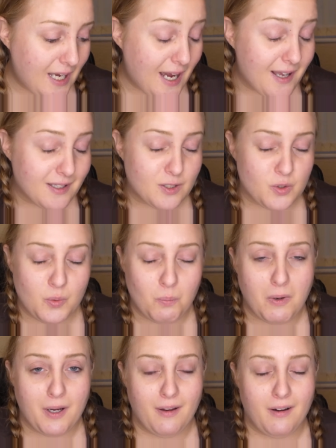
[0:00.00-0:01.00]
And
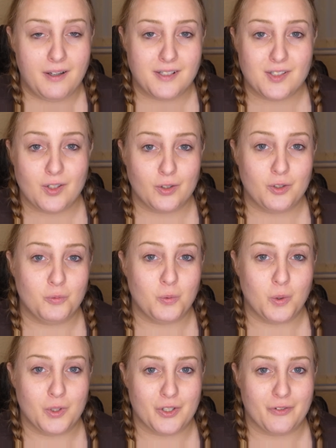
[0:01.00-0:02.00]
my eyes started
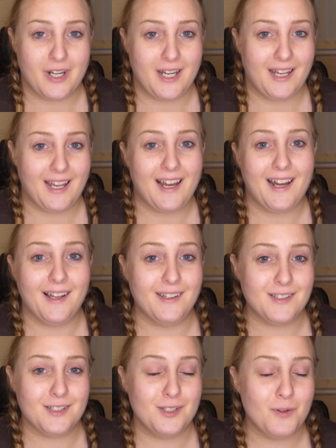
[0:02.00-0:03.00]
watering
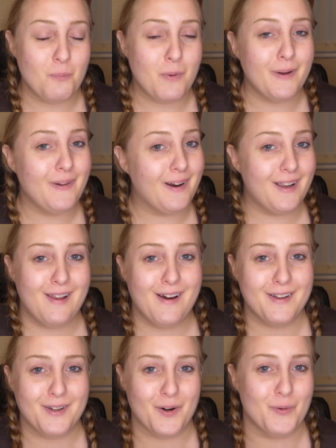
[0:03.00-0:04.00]
and my
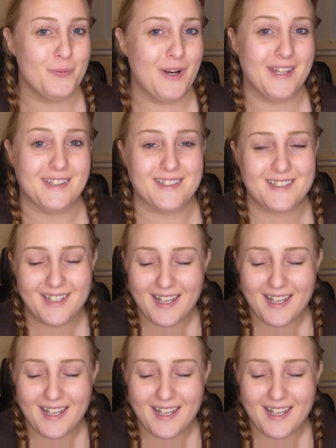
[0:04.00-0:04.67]
eyeliner went